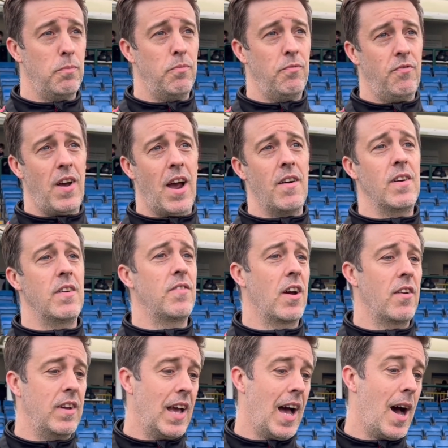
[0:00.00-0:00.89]
Very,
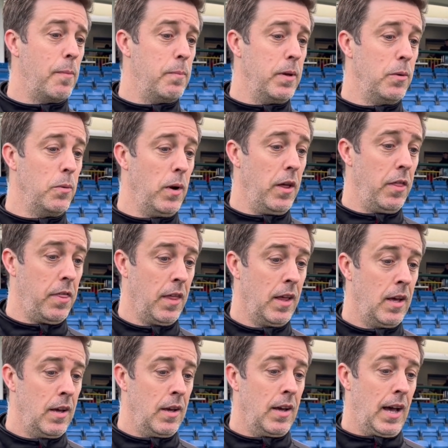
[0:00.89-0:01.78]
very happy with
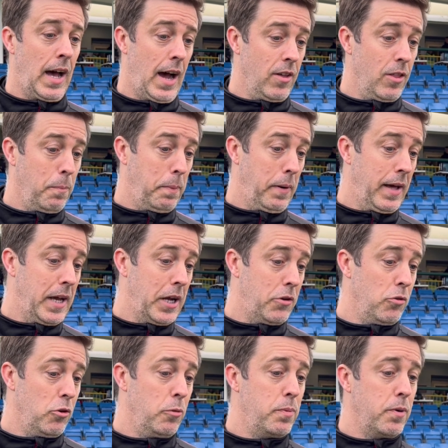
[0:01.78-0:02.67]
how the player
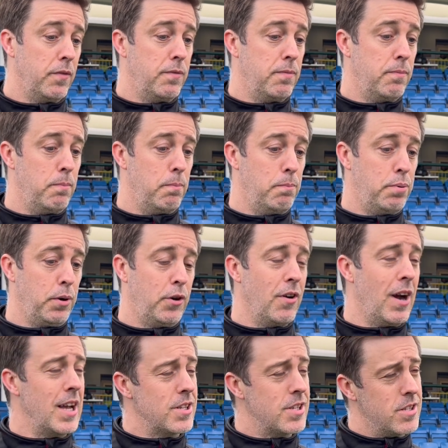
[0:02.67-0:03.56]
group have
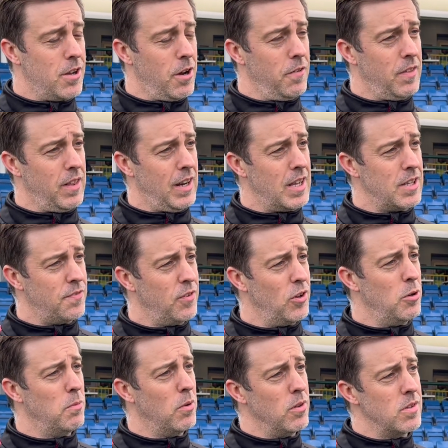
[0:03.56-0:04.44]
progressed over the last
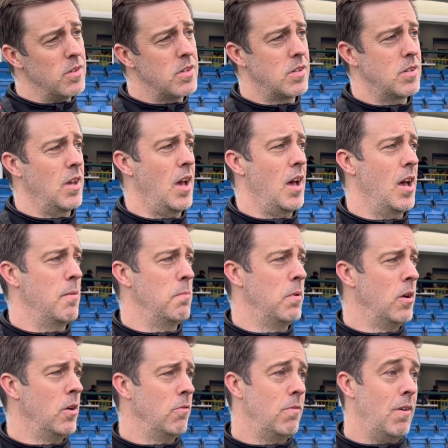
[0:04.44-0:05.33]
few months.
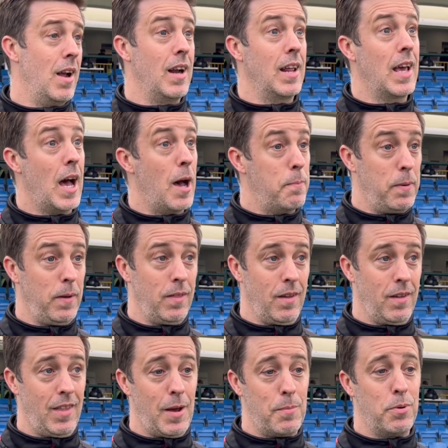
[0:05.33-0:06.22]
Really happy
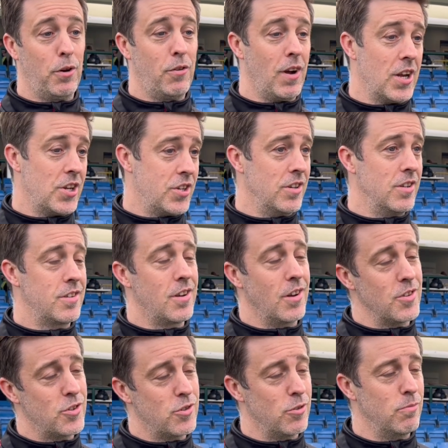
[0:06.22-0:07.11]
that their progression has
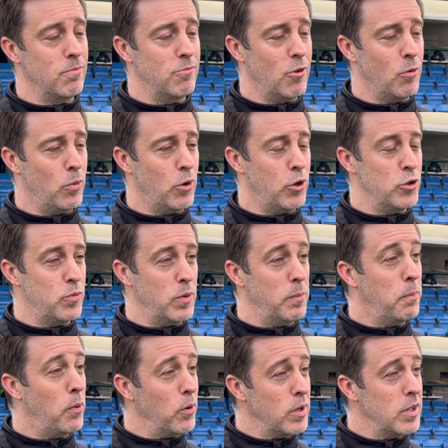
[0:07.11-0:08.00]
got some reward with
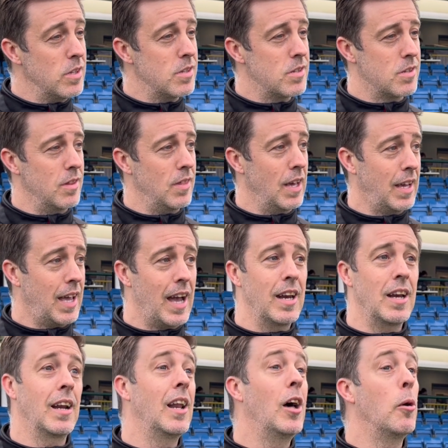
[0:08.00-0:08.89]
points, and they're getting
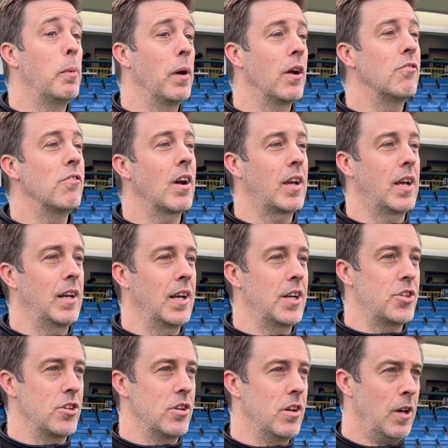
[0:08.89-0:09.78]
a little bit of
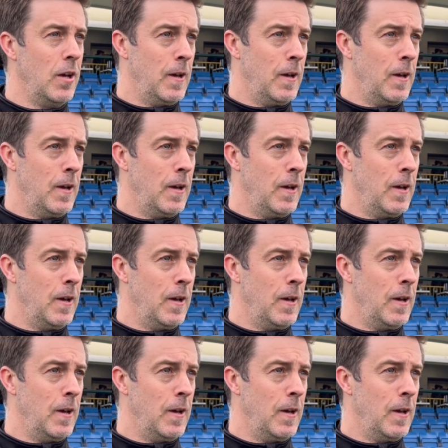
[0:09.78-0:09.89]
recognition